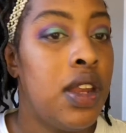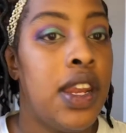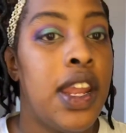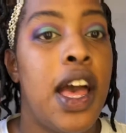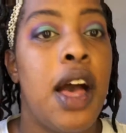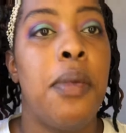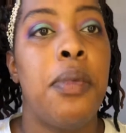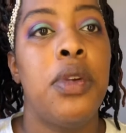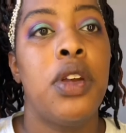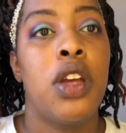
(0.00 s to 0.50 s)

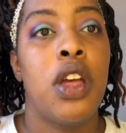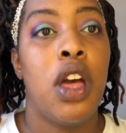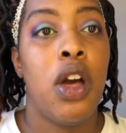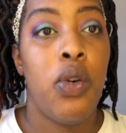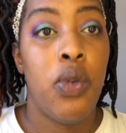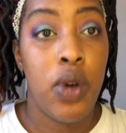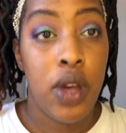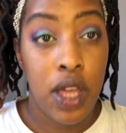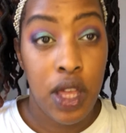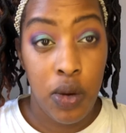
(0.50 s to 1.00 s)
Now I'm gonna
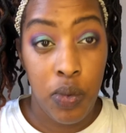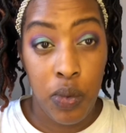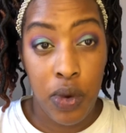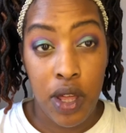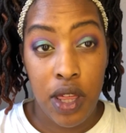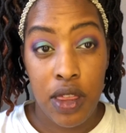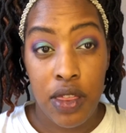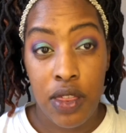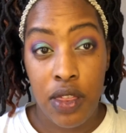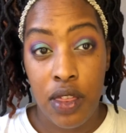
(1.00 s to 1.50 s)
go in
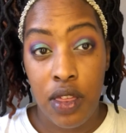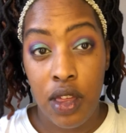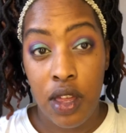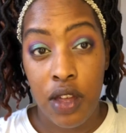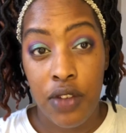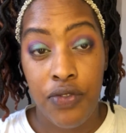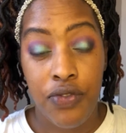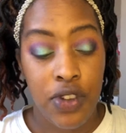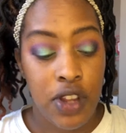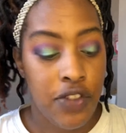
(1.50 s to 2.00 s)
with
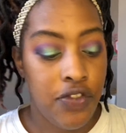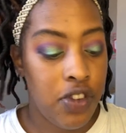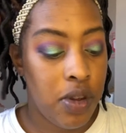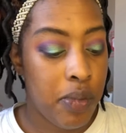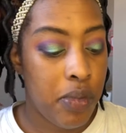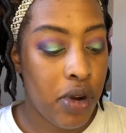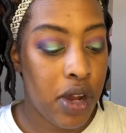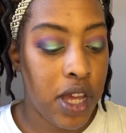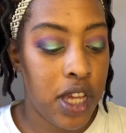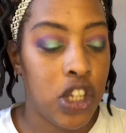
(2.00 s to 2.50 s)
a fluffy
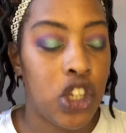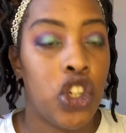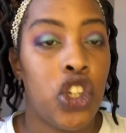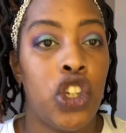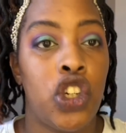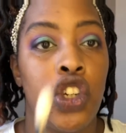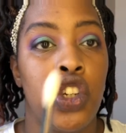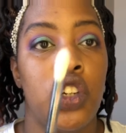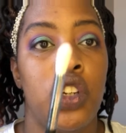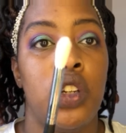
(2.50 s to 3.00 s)

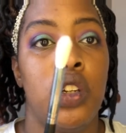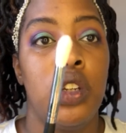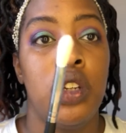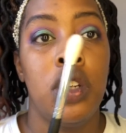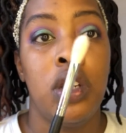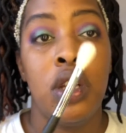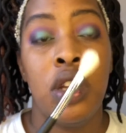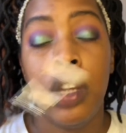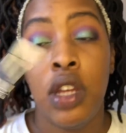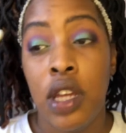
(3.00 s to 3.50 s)
brush,
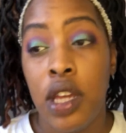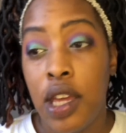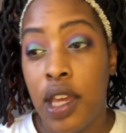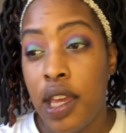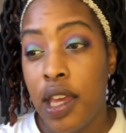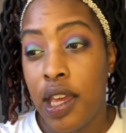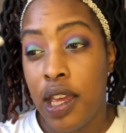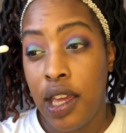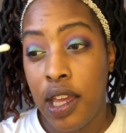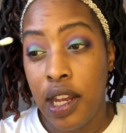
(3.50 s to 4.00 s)

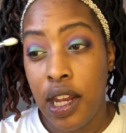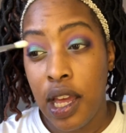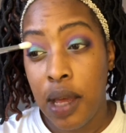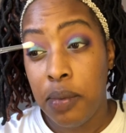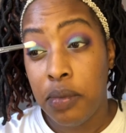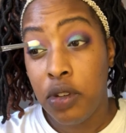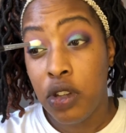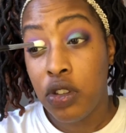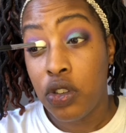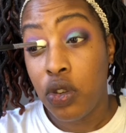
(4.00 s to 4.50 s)
and
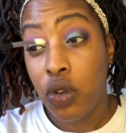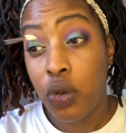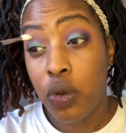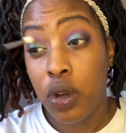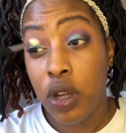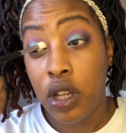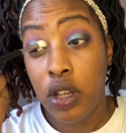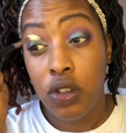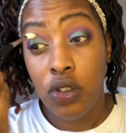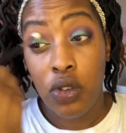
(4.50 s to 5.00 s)
I'm just
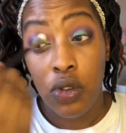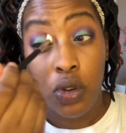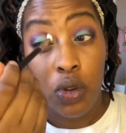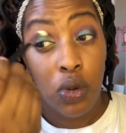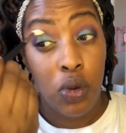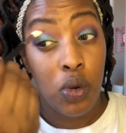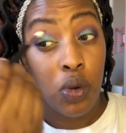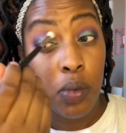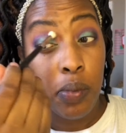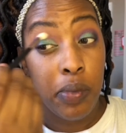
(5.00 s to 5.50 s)
going
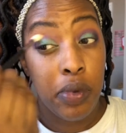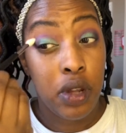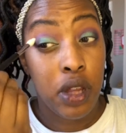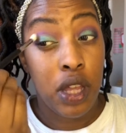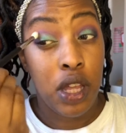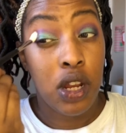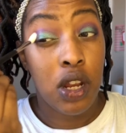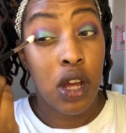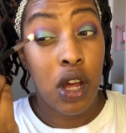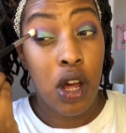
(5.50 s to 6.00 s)
to
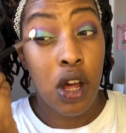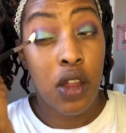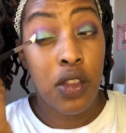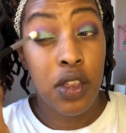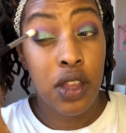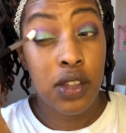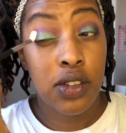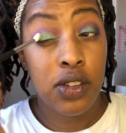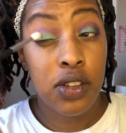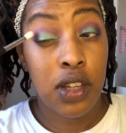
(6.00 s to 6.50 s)
blend all
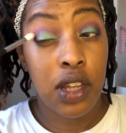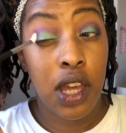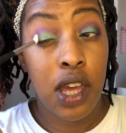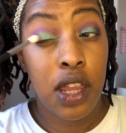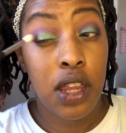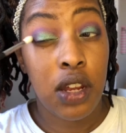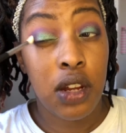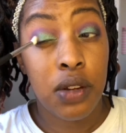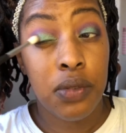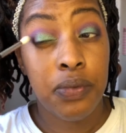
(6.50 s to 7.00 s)
this
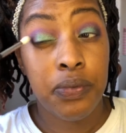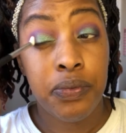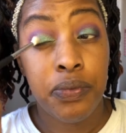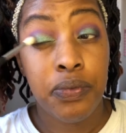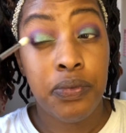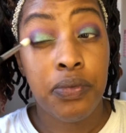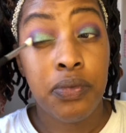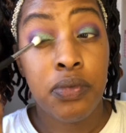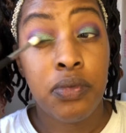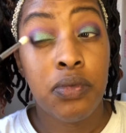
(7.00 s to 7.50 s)
together
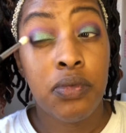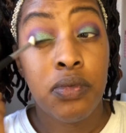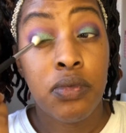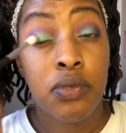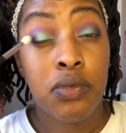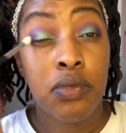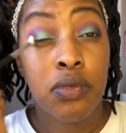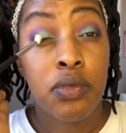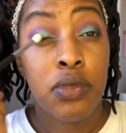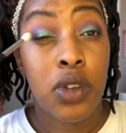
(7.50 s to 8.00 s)

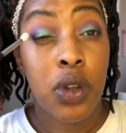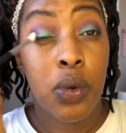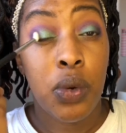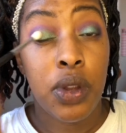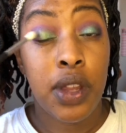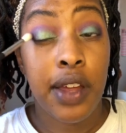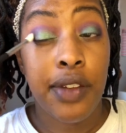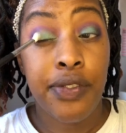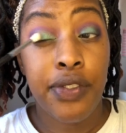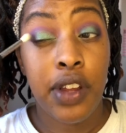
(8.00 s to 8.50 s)

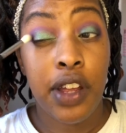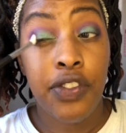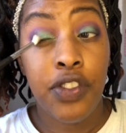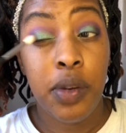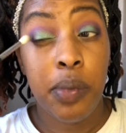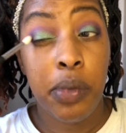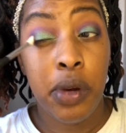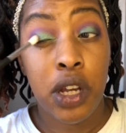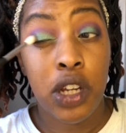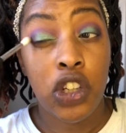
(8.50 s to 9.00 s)
with that
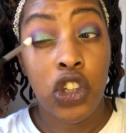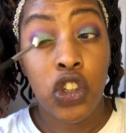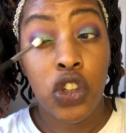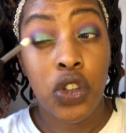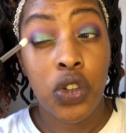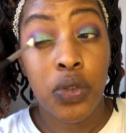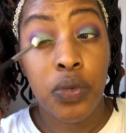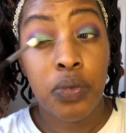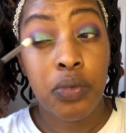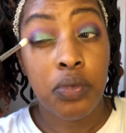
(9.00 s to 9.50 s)
fluffy
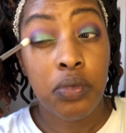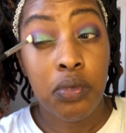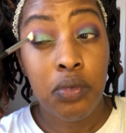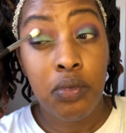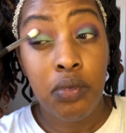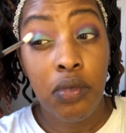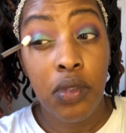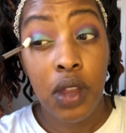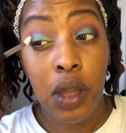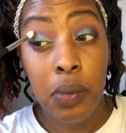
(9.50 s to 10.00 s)
brush.
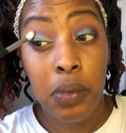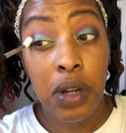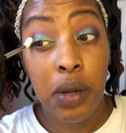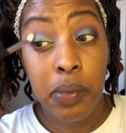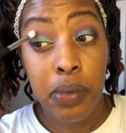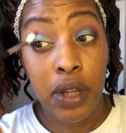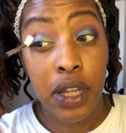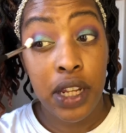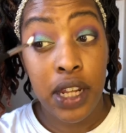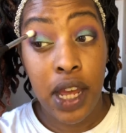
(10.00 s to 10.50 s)
I'm gonna
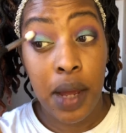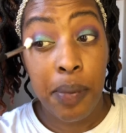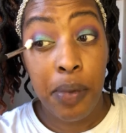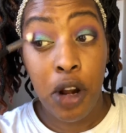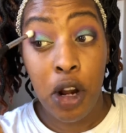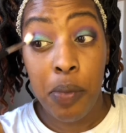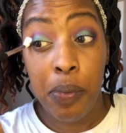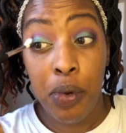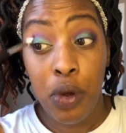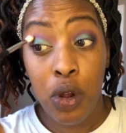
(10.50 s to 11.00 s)
blend that
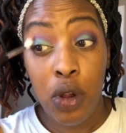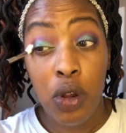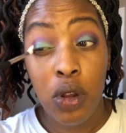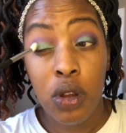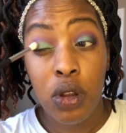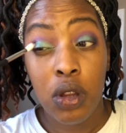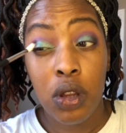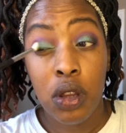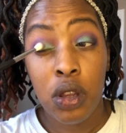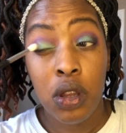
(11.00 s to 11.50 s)
purple
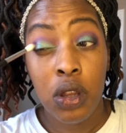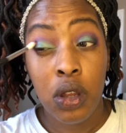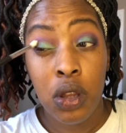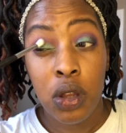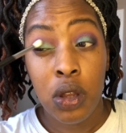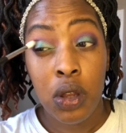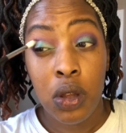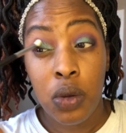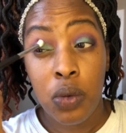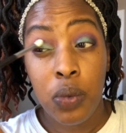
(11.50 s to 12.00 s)

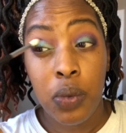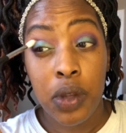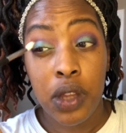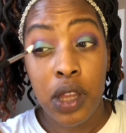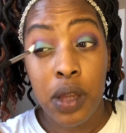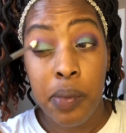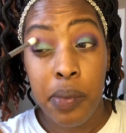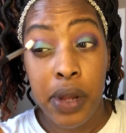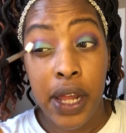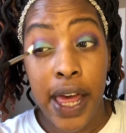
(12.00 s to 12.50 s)

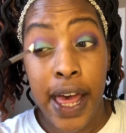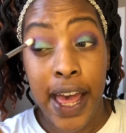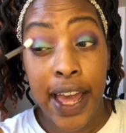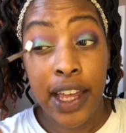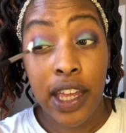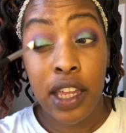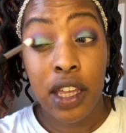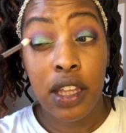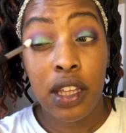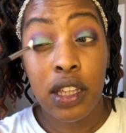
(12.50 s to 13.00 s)
with the black,